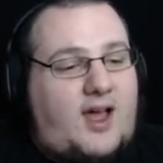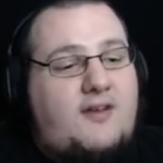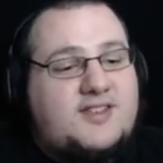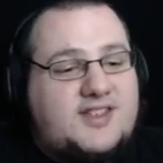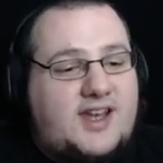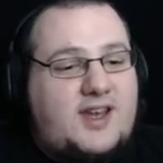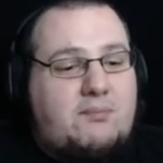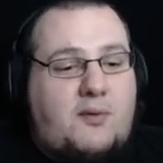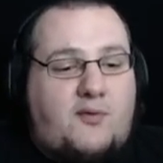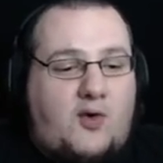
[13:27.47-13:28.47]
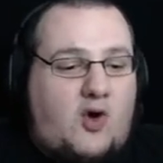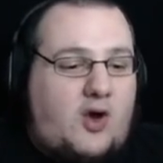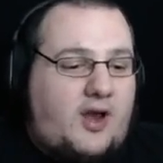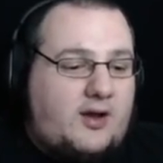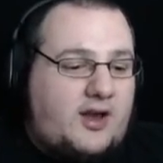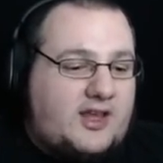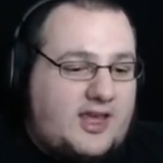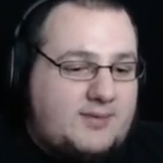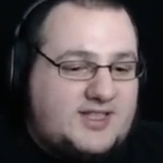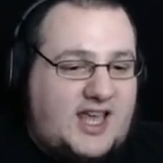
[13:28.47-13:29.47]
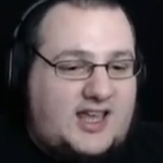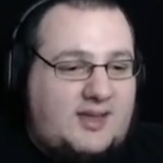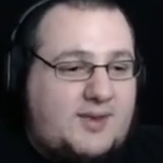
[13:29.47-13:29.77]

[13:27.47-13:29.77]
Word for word: I've said it before, and I'm gonna keep saying it.